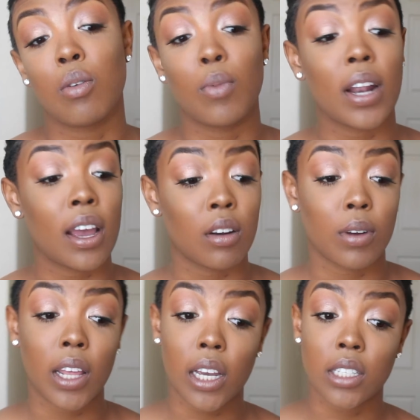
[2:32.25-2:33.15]
When I had a
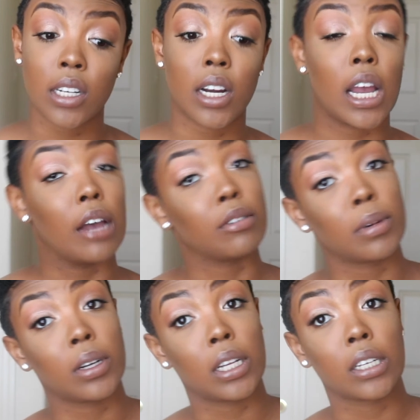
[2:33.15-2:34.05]
relaxer, I had
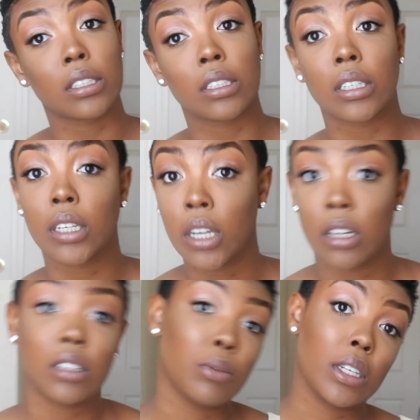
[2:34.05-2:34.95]
my relaxer
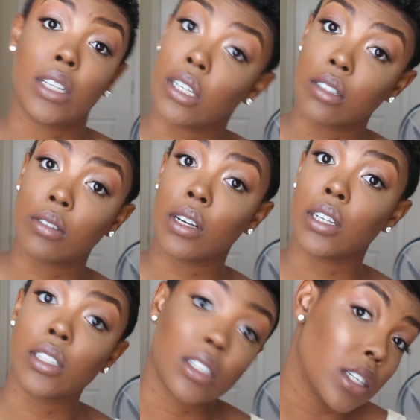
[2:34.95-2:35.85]
with a
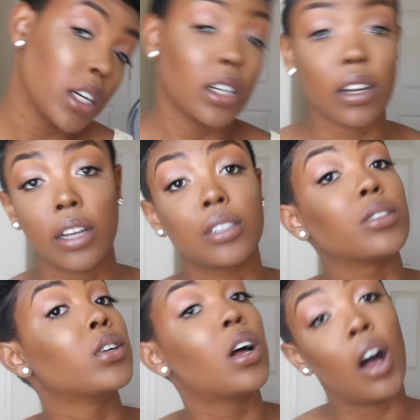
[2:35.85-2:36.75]
texturizer,
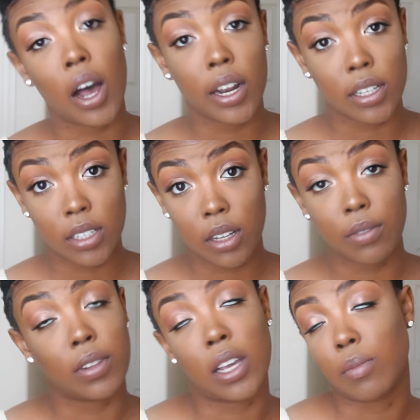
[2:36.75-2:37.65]
natural, all that
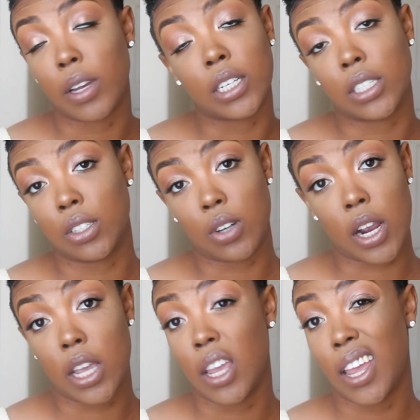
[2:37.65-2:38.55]
stuff. Like my hair just
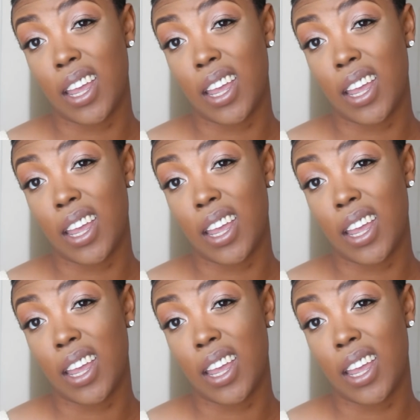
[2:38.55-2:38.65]
dry.